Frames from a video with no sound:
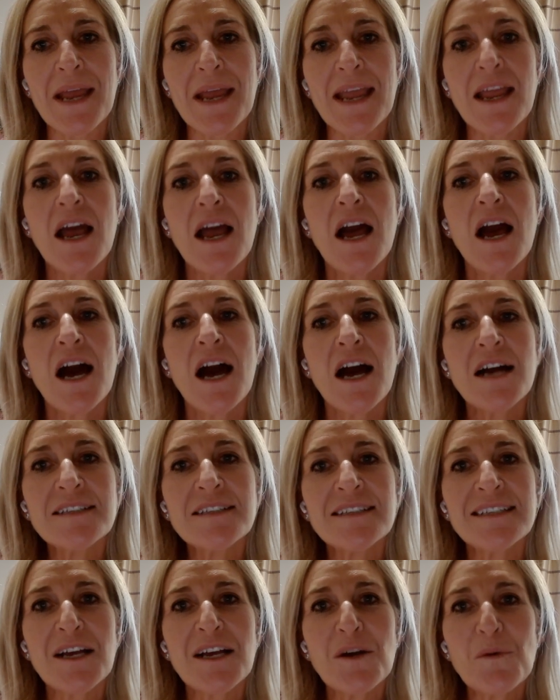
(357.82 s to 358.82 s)
a
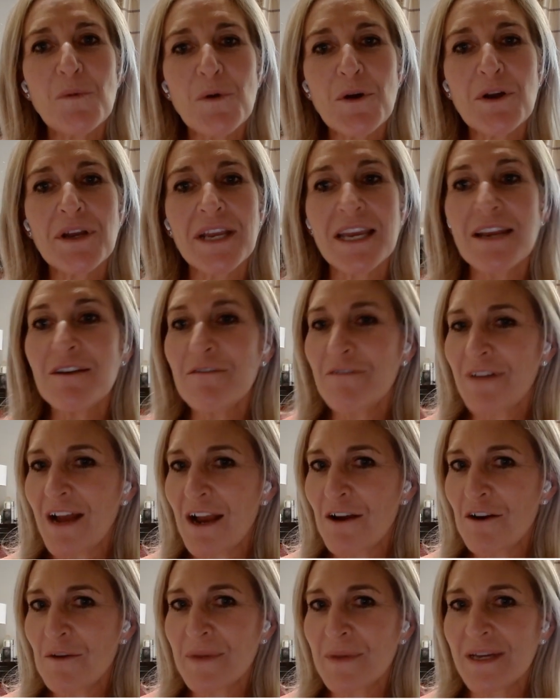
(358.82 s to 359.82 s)
hostile work
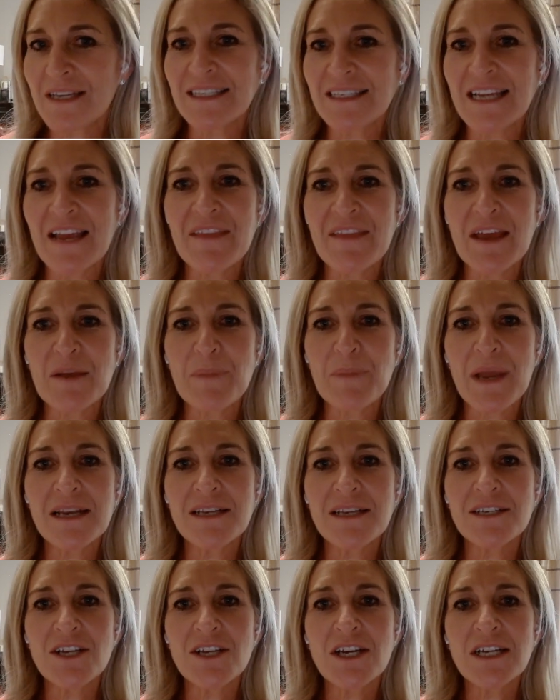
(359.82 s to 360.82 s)
environment and that
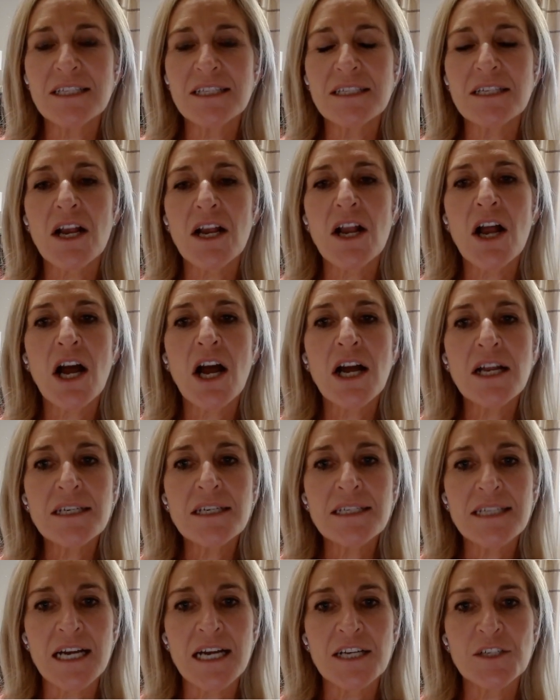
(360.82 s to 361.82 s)
Peloton's
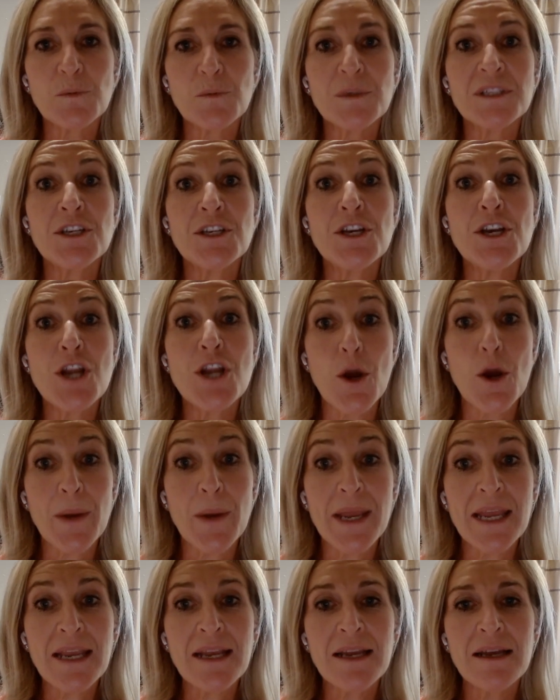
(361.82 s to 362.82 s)
conduct was
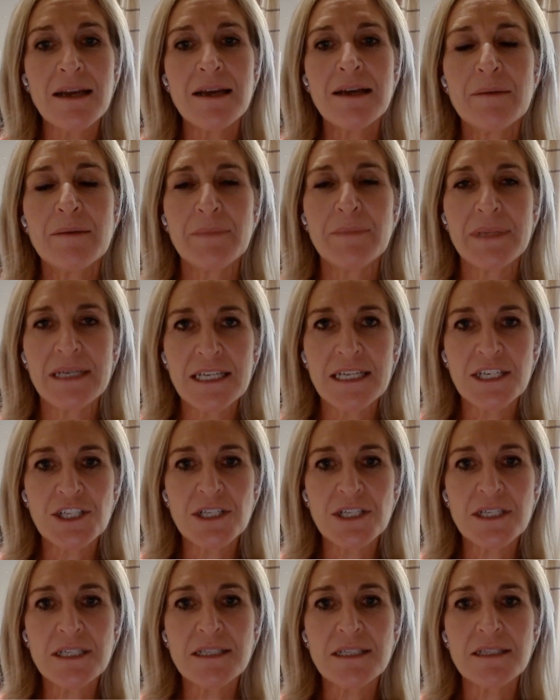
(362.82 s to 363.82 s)
knowing,
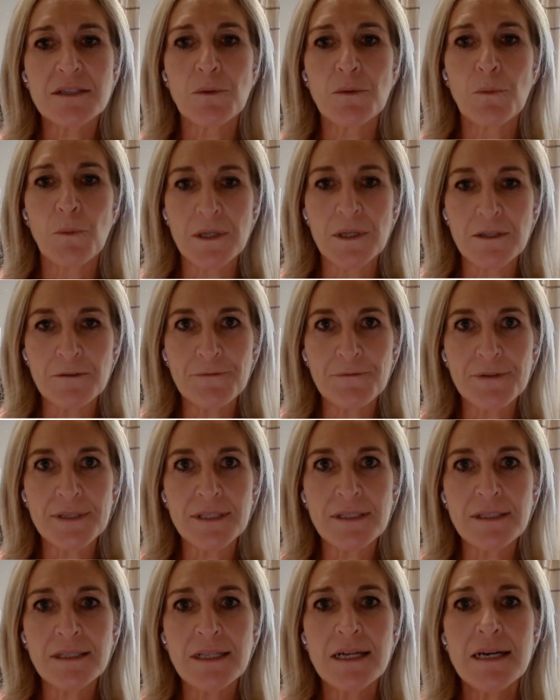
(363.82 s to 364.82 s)
malicious,
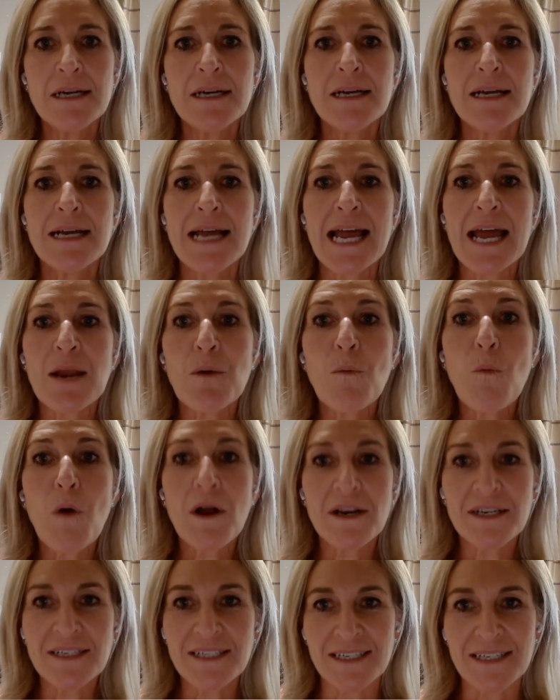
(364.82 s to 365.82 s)
willful, and
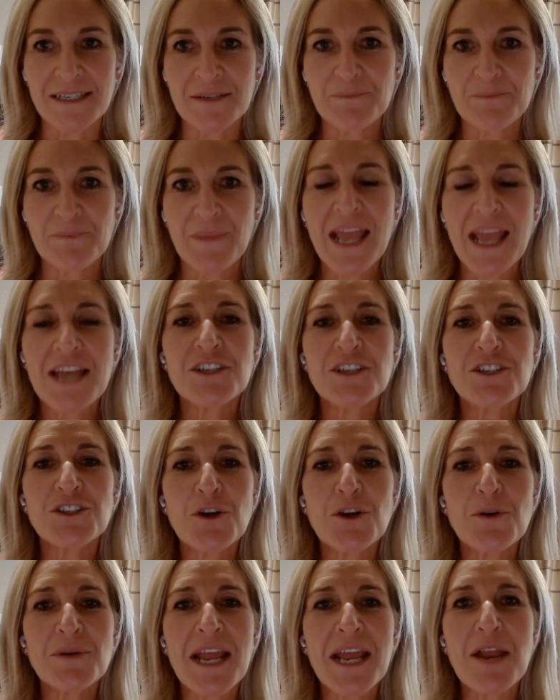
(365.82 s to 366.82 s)
wanton, and
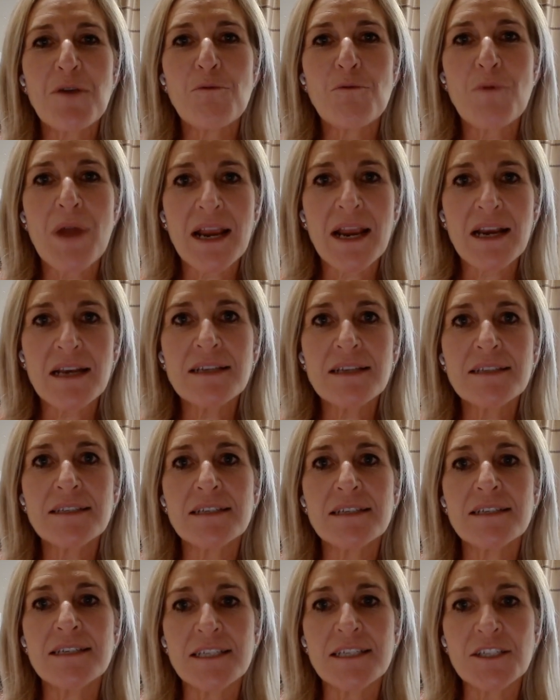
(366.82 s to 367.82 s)
showed a reckless
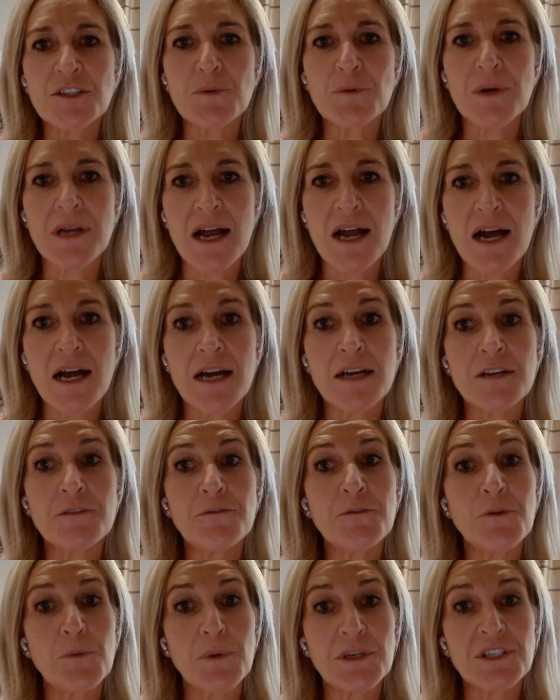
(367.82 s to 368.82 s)
disregard
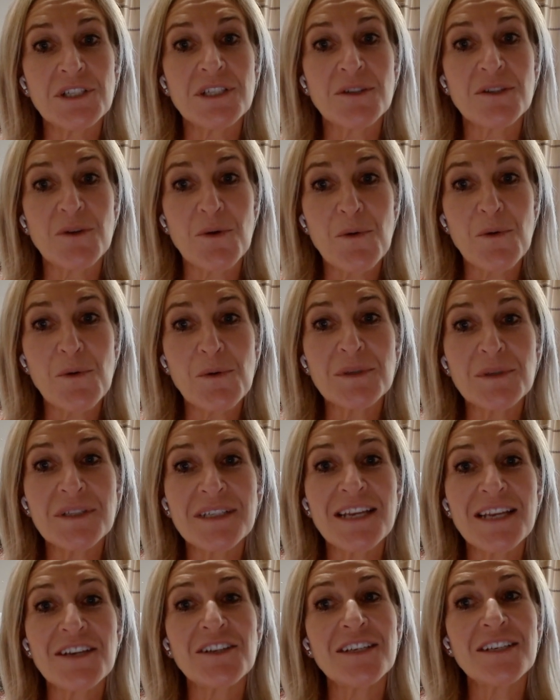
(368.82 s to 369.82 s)
for which has
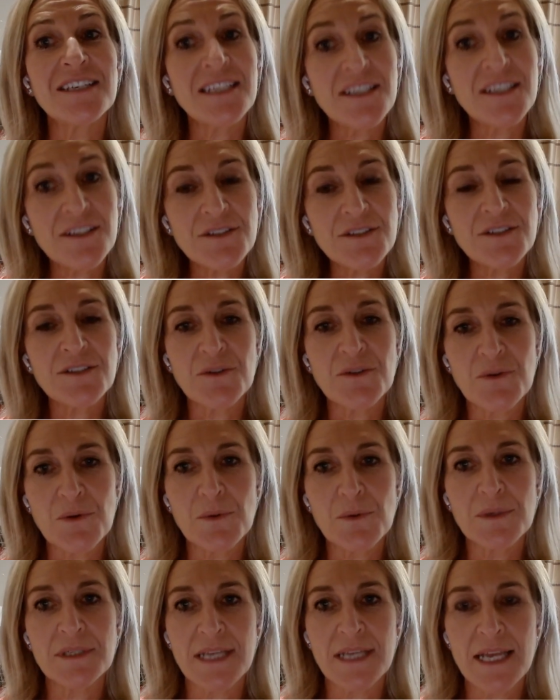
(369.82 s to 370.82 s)
caused and continues to
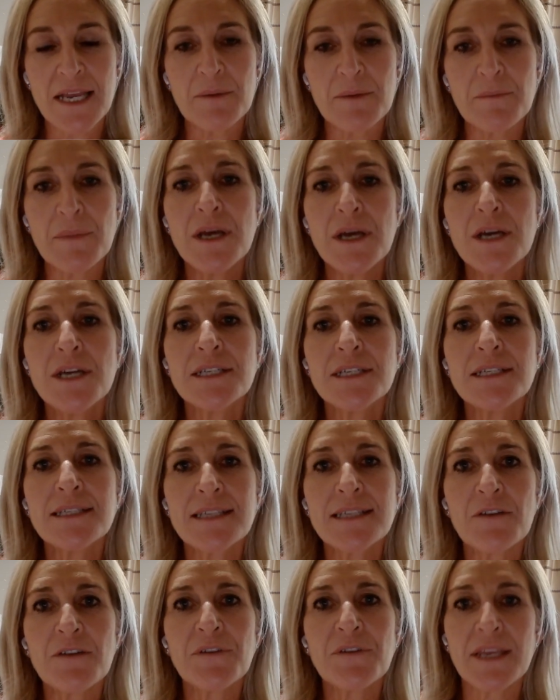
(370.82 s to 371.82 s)
cause him to
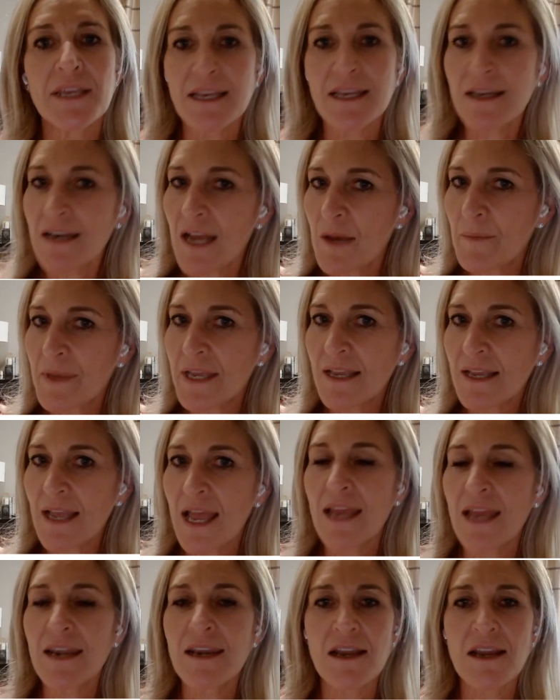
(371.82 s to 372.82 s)
suffer economic
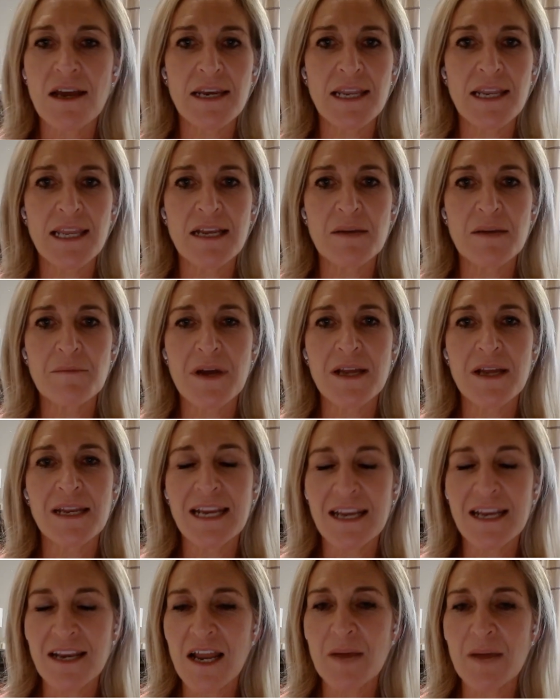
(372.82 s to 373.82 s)
and non
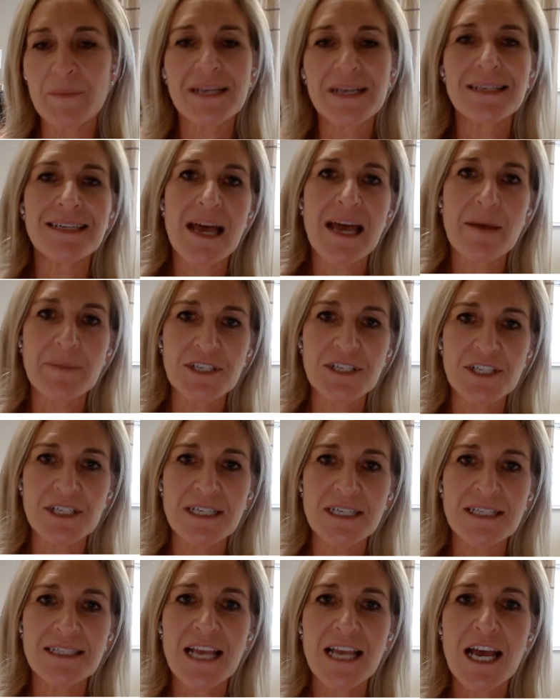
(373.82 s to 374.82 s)
economic
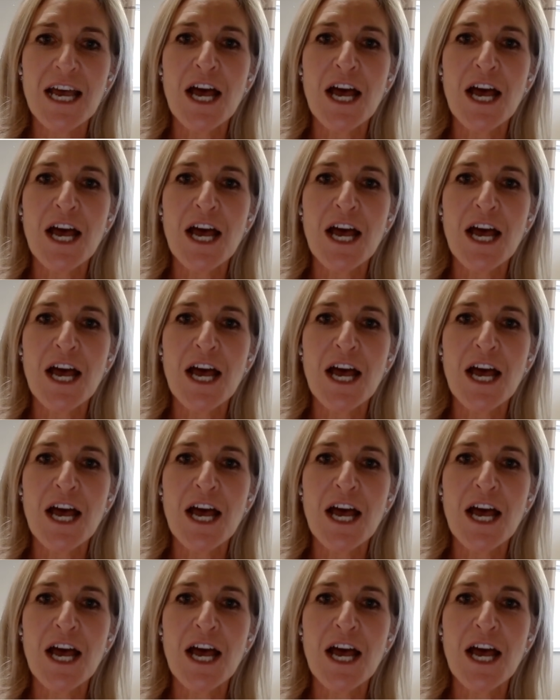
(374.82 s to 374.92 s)
damages